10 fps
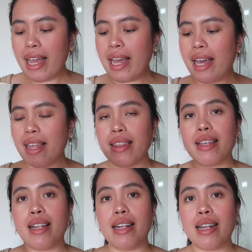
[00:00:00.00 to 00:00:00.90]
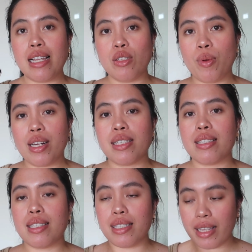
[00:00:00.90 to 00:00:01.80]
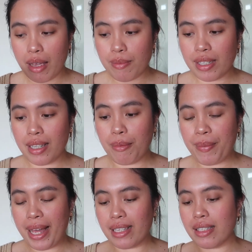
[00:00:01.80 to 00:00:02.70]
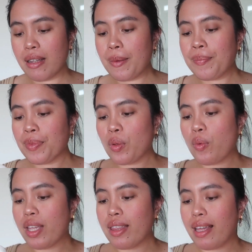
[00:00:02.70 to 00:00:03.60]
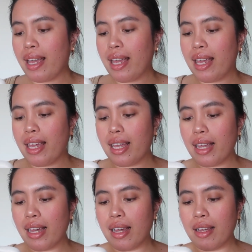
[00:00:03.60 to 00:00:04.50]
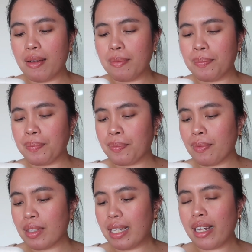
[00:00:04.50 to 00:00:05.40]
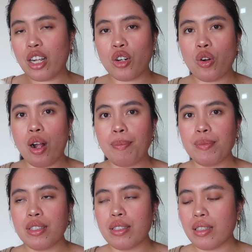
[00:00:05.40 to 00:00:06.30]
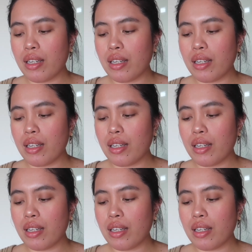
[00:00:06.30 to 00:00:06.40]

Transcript: And the last one is the same still pants with a like a cropped